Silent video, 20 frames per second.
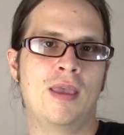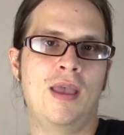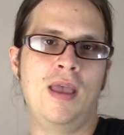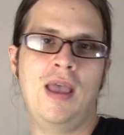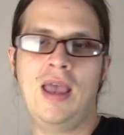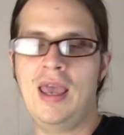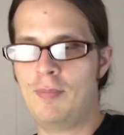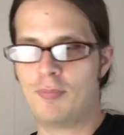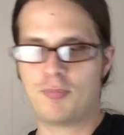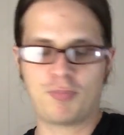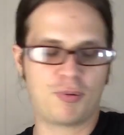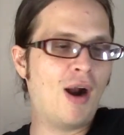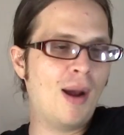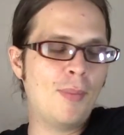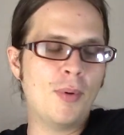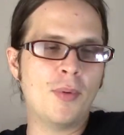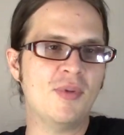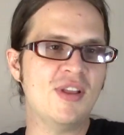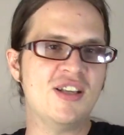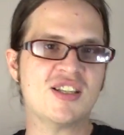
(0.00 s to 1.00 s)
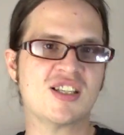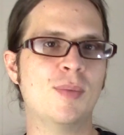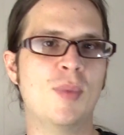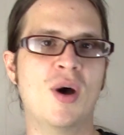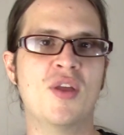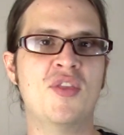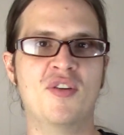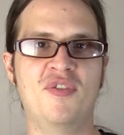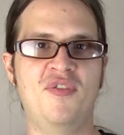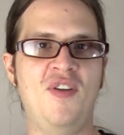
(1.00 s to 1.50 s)
and probably some
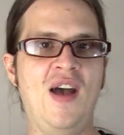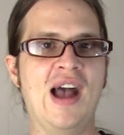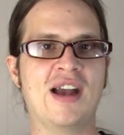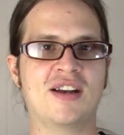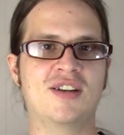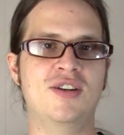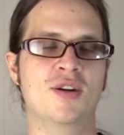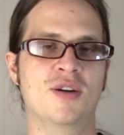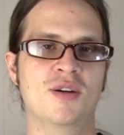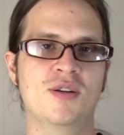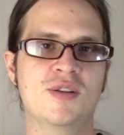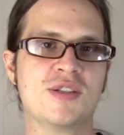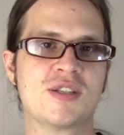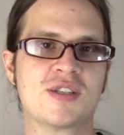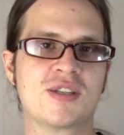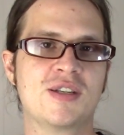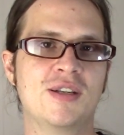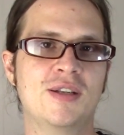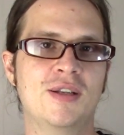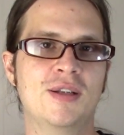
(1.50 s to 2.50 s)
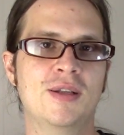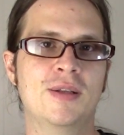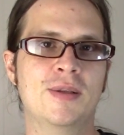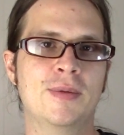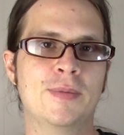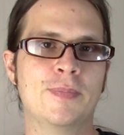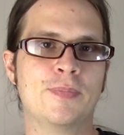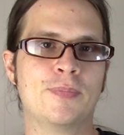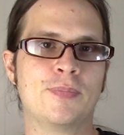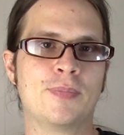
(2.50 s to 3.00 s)
other factors.
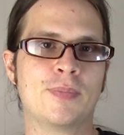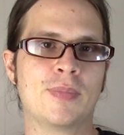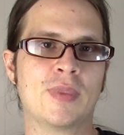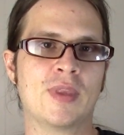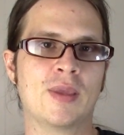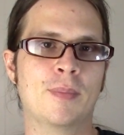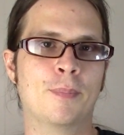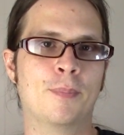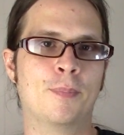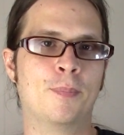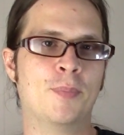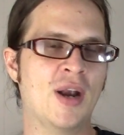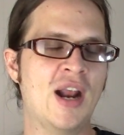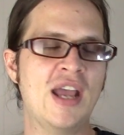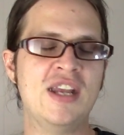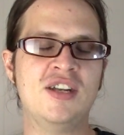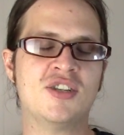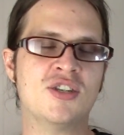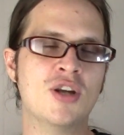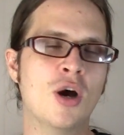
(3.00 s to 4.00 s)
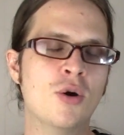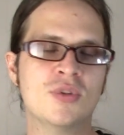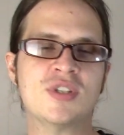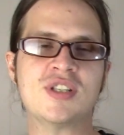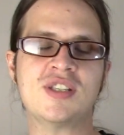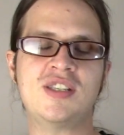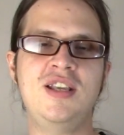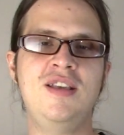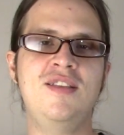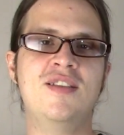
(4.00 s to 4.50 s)
But I don't
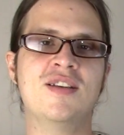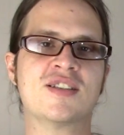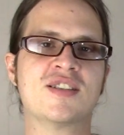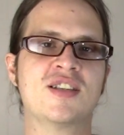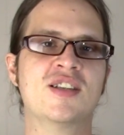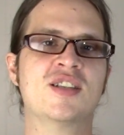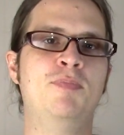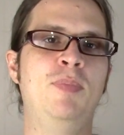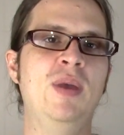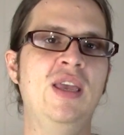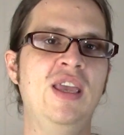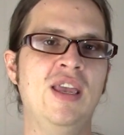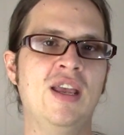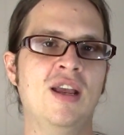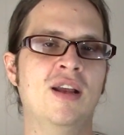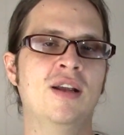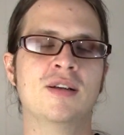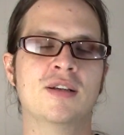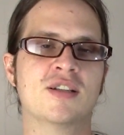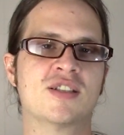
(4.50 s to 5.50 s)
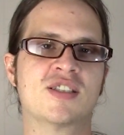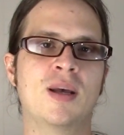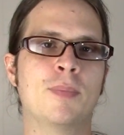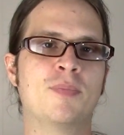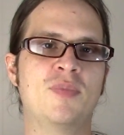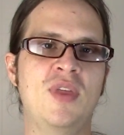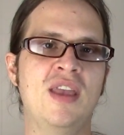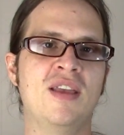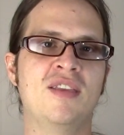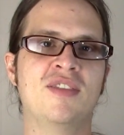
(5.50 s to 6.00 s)
see this as being
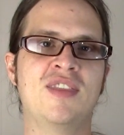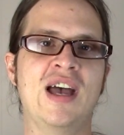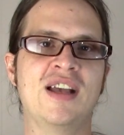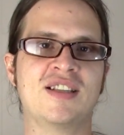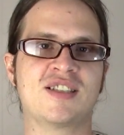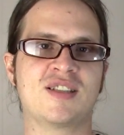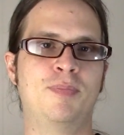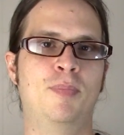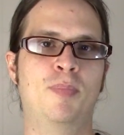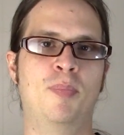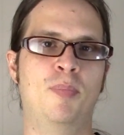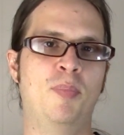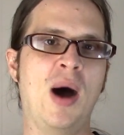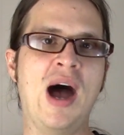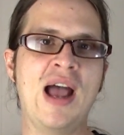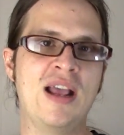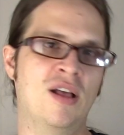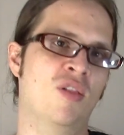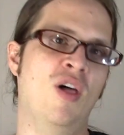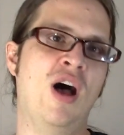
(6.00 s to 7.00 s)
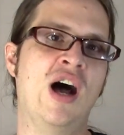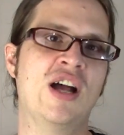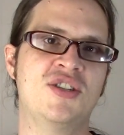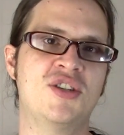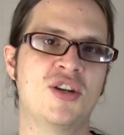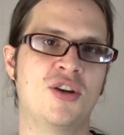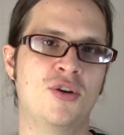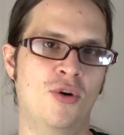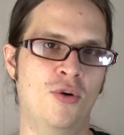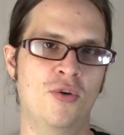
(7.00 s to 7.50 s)
something that's
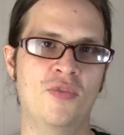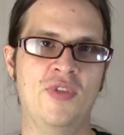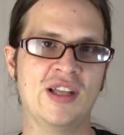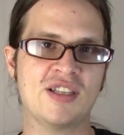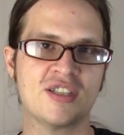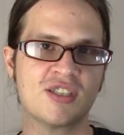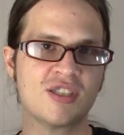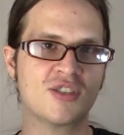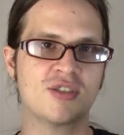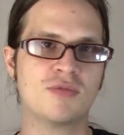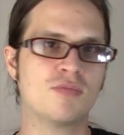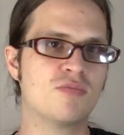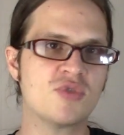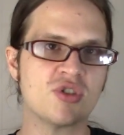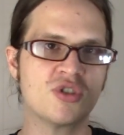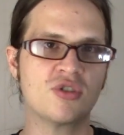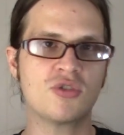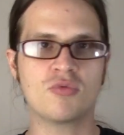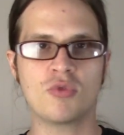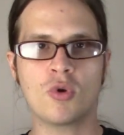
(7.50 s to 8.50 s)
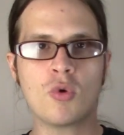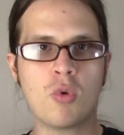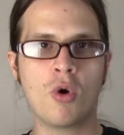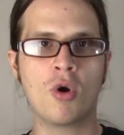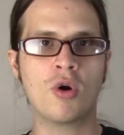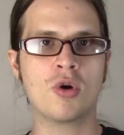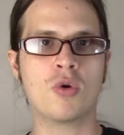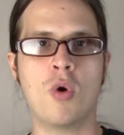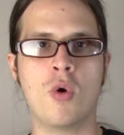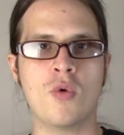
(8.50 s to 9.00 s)
biological, that's
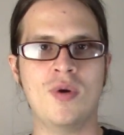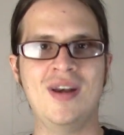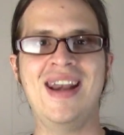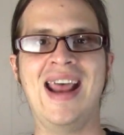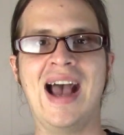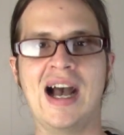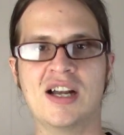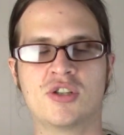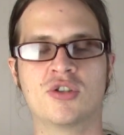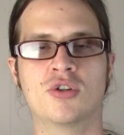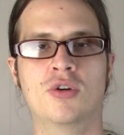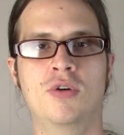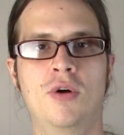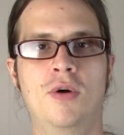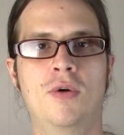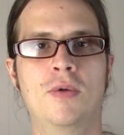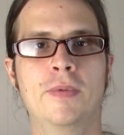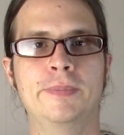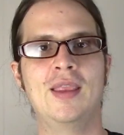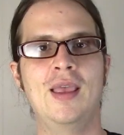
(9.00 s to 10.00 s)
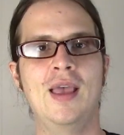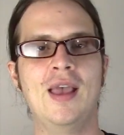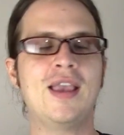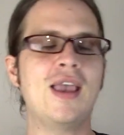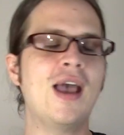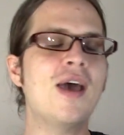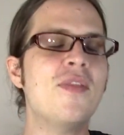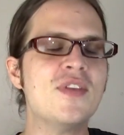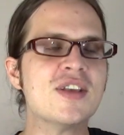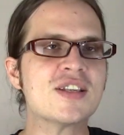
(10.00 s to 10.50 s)
quote-unquote natural.
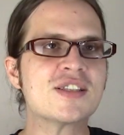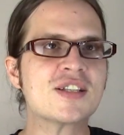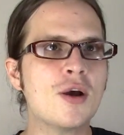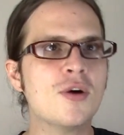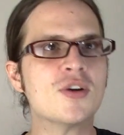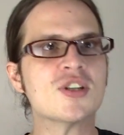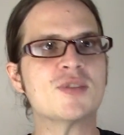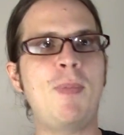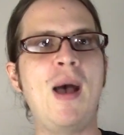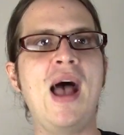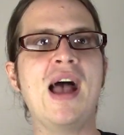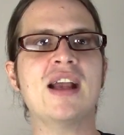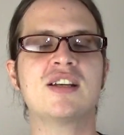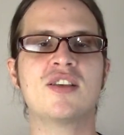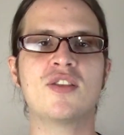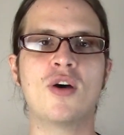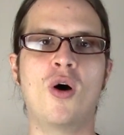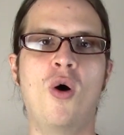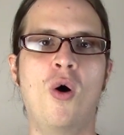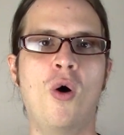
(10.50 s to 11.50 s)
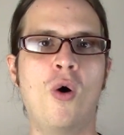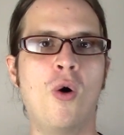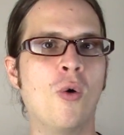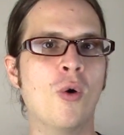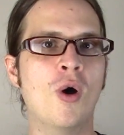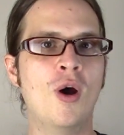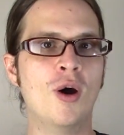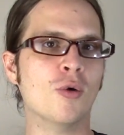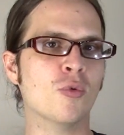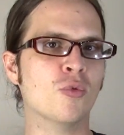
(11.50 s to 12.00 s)
Again, this goes back to the
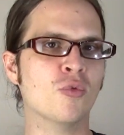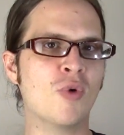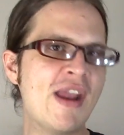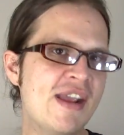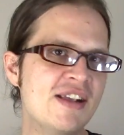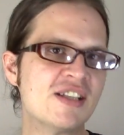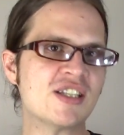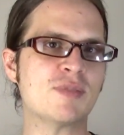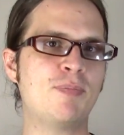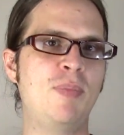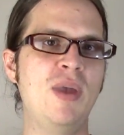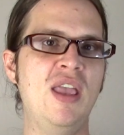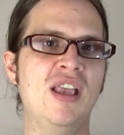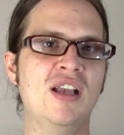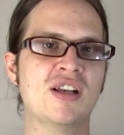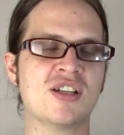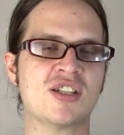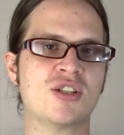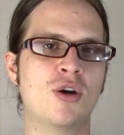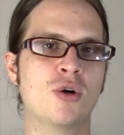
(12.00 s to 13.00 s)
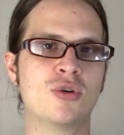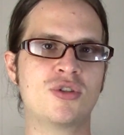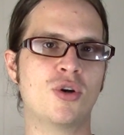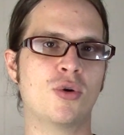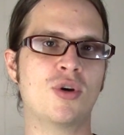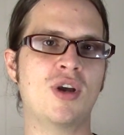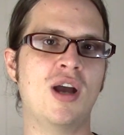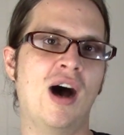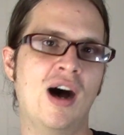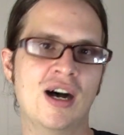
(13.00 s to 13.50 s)
whole race being a social
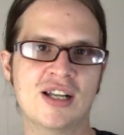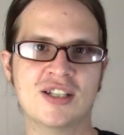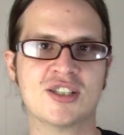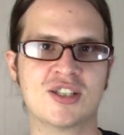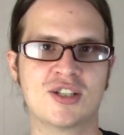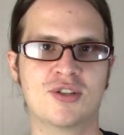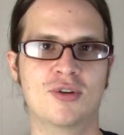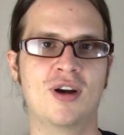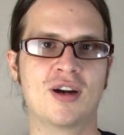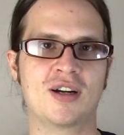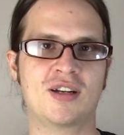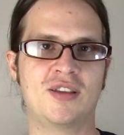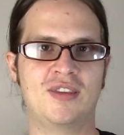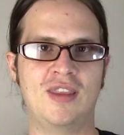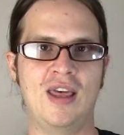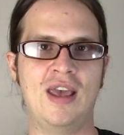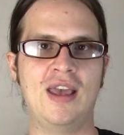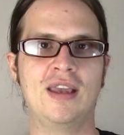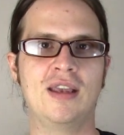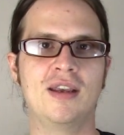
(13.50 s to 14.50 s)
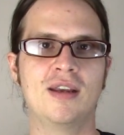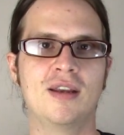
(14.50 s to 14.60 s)
construct thing.